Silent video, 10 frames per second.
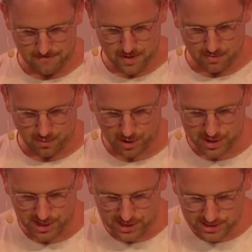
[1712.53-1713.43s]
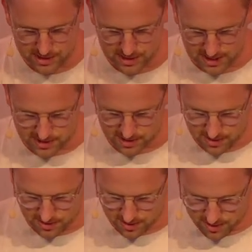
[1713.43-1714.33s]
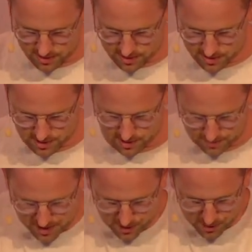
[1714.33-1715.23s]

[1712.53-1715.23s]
But what Jesus says to them here is,